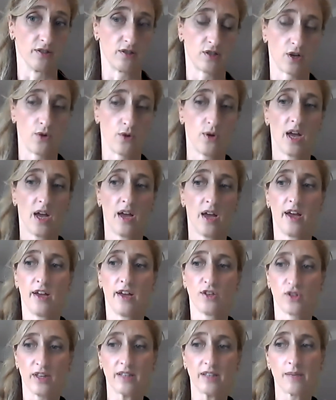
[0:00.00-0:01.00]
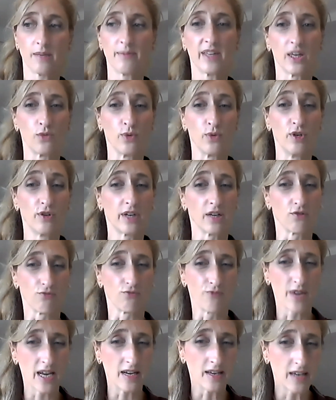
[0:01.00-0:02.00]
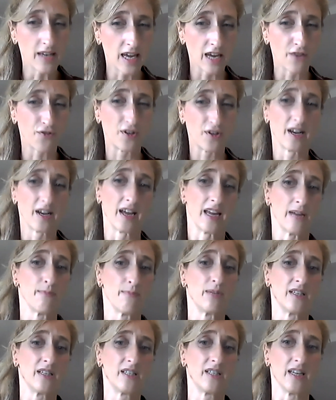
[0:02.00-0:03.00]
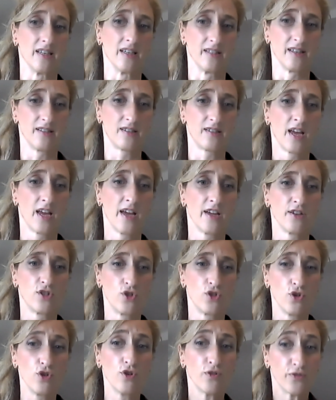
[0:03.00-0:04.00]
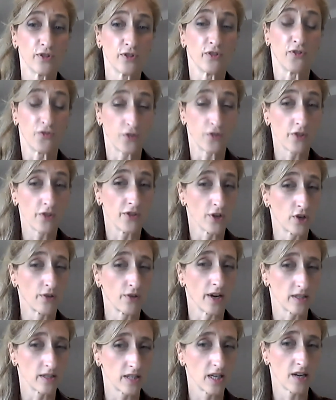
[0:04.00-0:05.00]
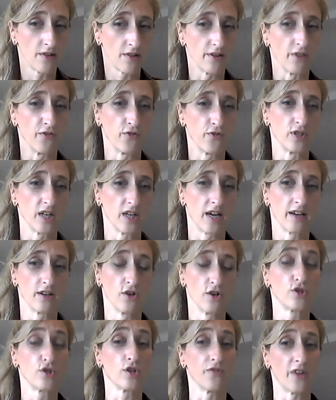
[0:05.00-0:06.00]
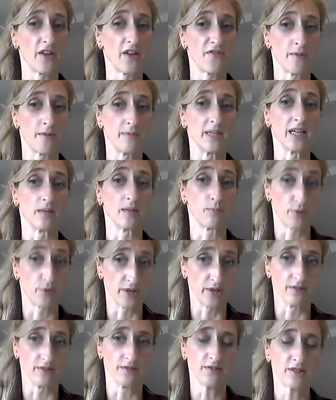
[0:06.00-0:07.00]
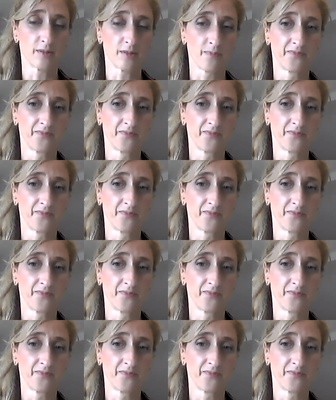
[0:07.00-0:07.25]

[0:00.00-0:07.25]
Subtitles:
So that's something that we look at really carefully in our MDTs, is do you fulfill the criteria for diagnosis of FMD at present?